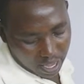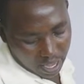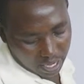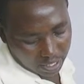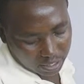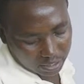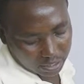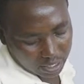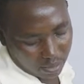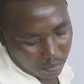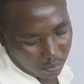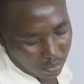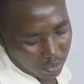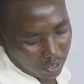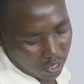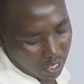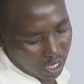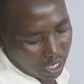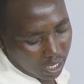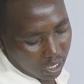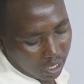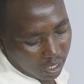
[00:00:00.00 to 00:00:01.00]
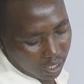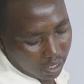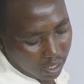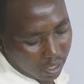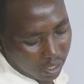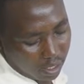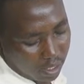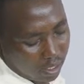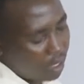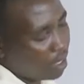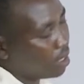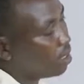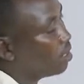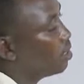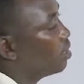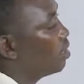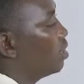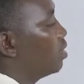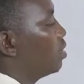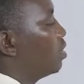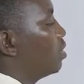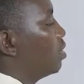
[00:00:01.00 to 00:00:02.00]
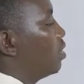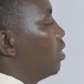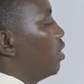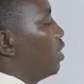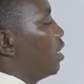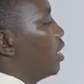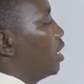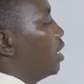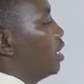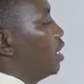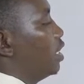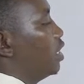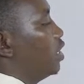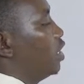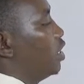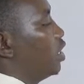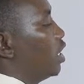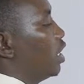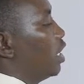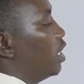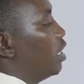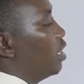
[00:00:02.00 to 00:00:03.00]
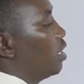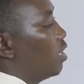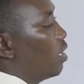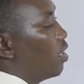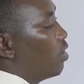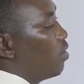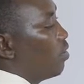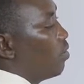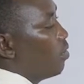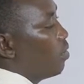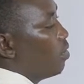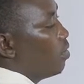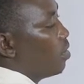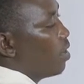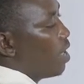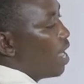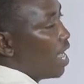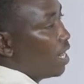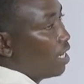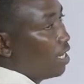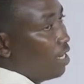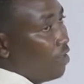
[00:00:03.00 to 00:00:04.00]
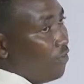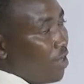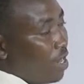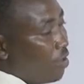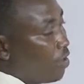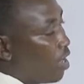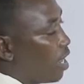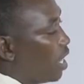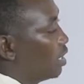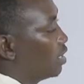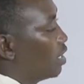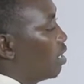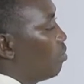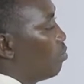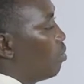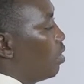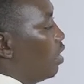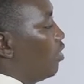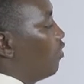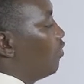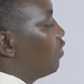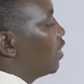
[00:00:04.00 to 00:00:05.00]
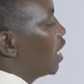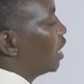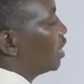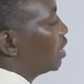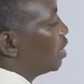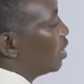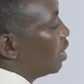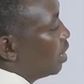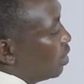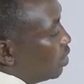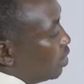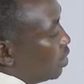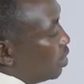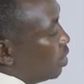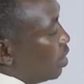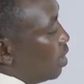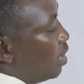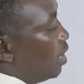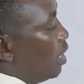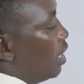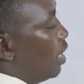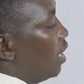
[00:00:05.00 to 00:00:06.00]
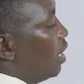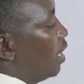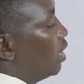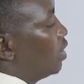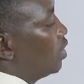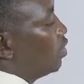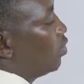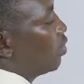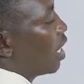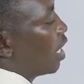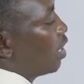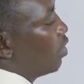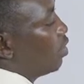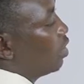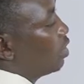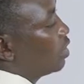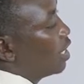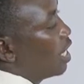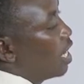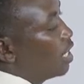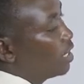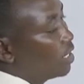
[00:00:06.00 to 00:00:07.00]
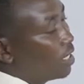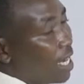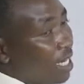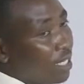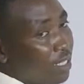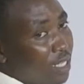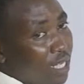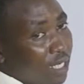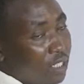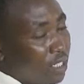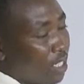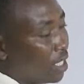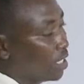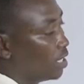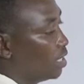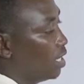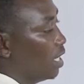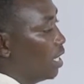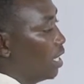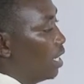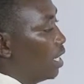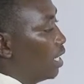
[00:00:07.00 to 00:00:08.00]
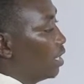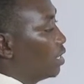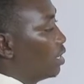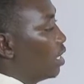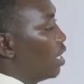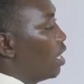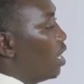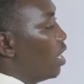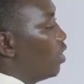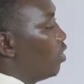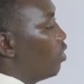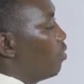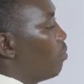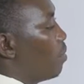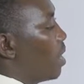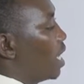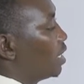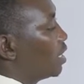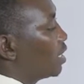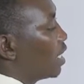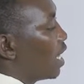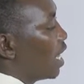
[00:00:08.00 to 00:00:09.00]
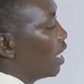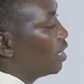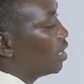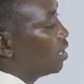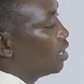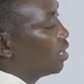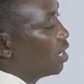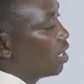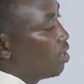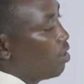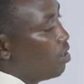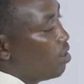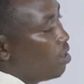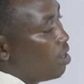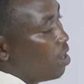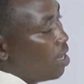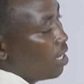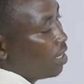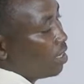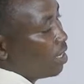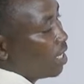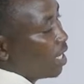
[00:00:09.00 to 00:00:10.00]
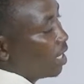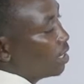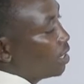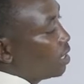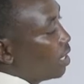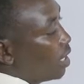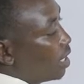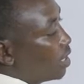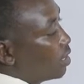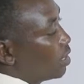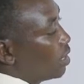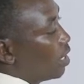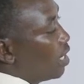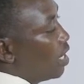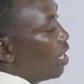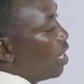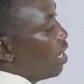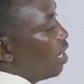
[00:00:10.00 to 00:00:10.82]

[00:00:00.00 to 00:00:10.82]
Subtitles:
Example, or e.g., I had given you an example of 36 degrees. You cannot just write 36 degrees. You must write 36.